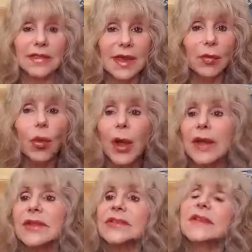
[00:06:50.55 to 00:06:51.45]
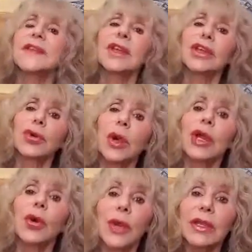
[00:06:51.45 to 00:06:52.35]
then what is it that you
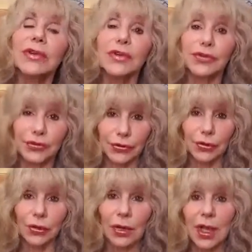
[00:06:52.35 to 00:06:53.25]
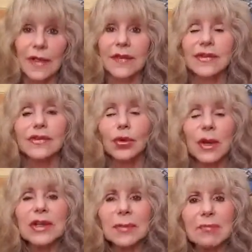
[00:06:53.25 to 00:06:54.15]
are going to do that is
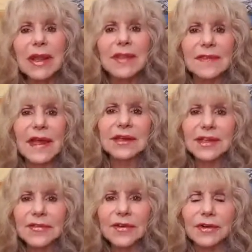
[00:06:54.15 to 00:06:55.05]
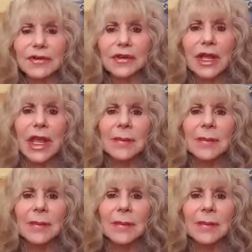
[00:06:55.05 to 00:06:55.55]
going to make that difference?